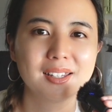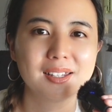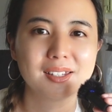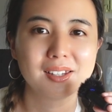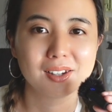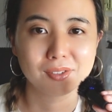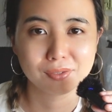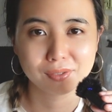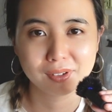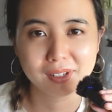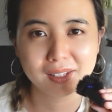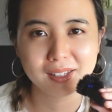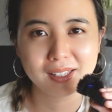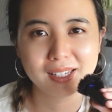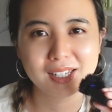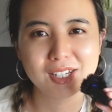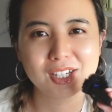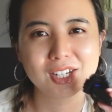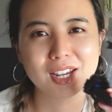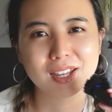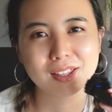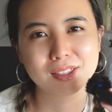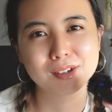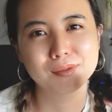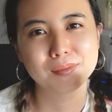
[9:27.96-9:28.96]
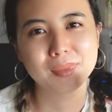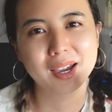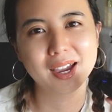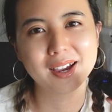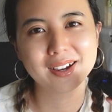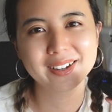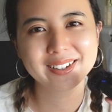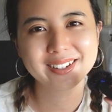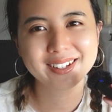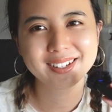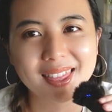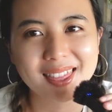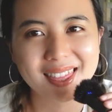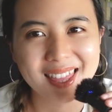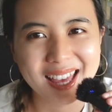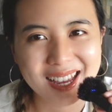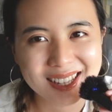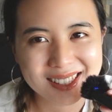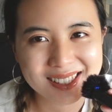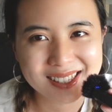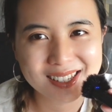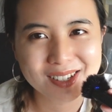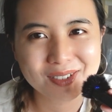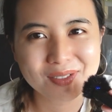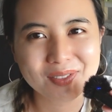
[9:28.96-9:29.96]
Definitely check them out.
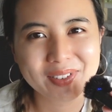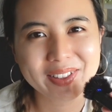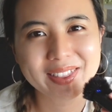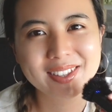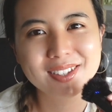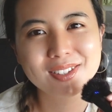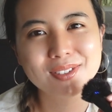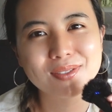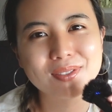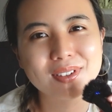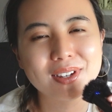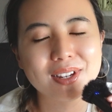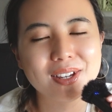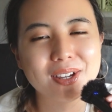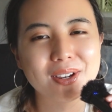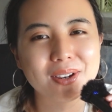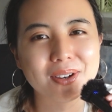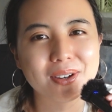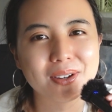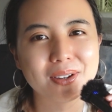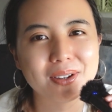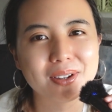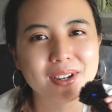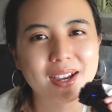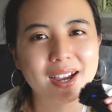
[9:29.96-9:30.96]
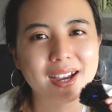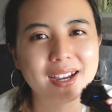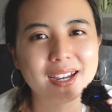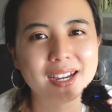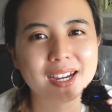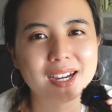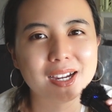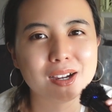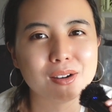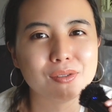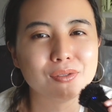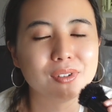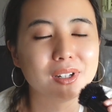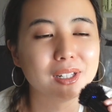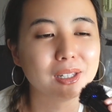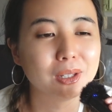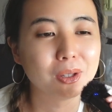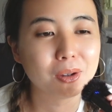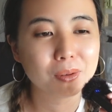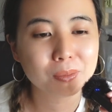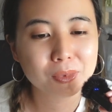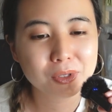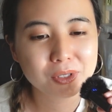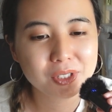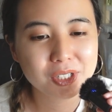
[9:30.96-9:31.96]
That's it for this video. I have a
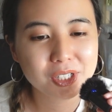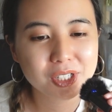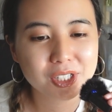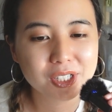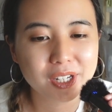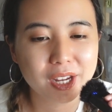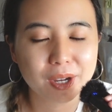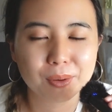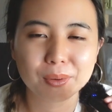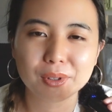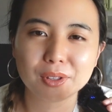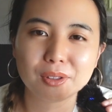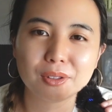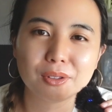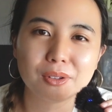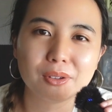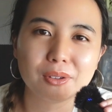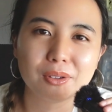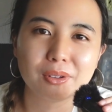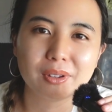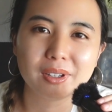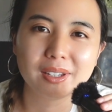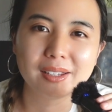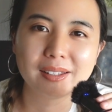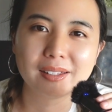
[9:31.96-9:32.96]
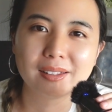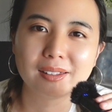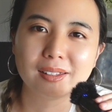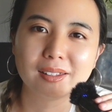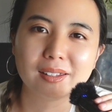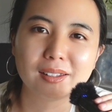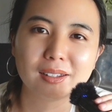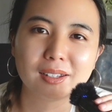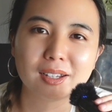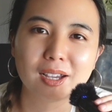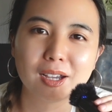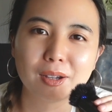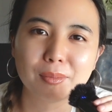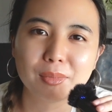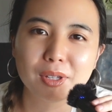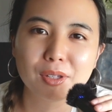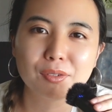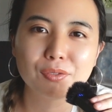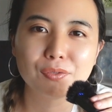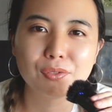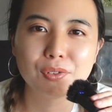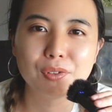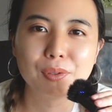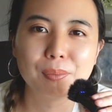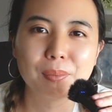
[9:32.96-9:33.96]
lot more to share with you in the coming
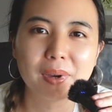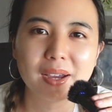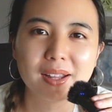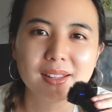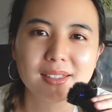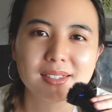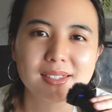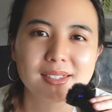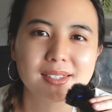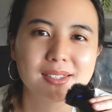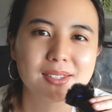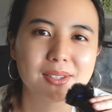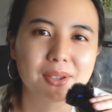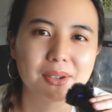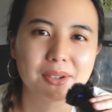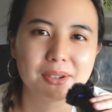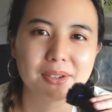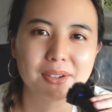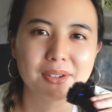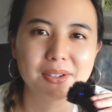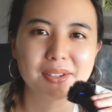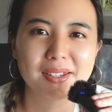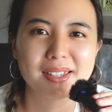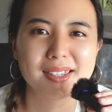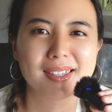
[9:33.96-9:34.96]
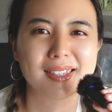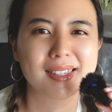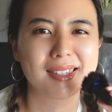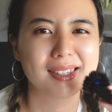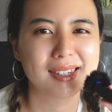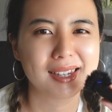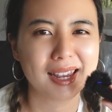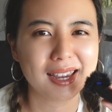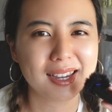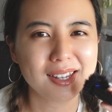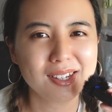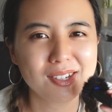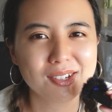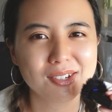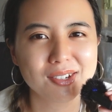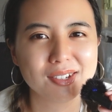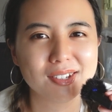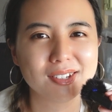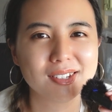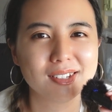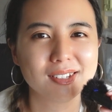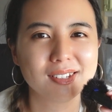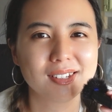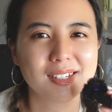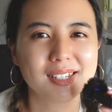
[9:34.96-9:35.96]
few months, so stay
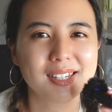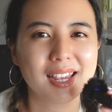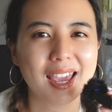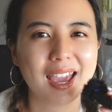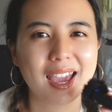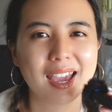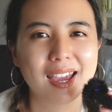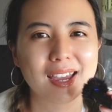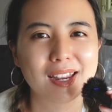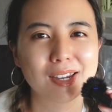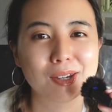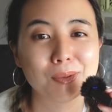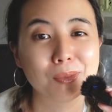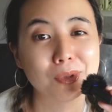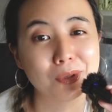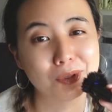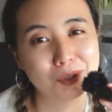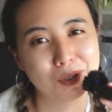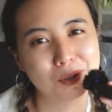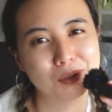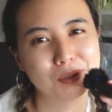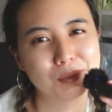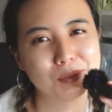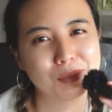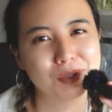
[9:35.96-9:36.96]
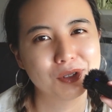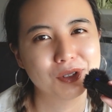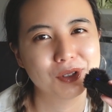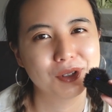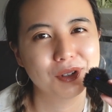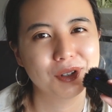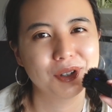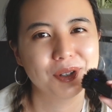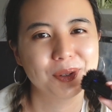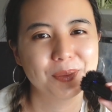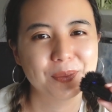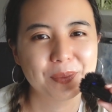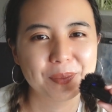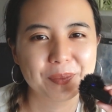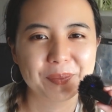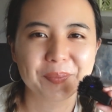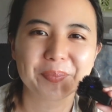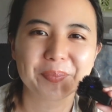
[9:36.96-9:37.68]
tuned and we'll talk more soon.